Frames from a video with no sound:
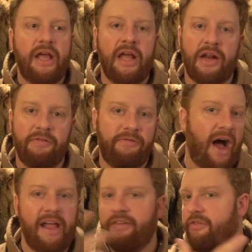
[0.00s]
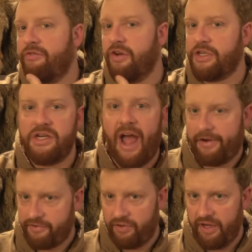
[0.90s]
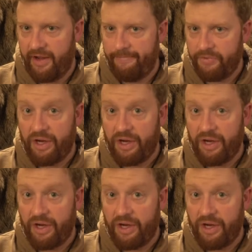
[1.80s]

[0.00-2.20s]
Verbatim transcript: invites just naturally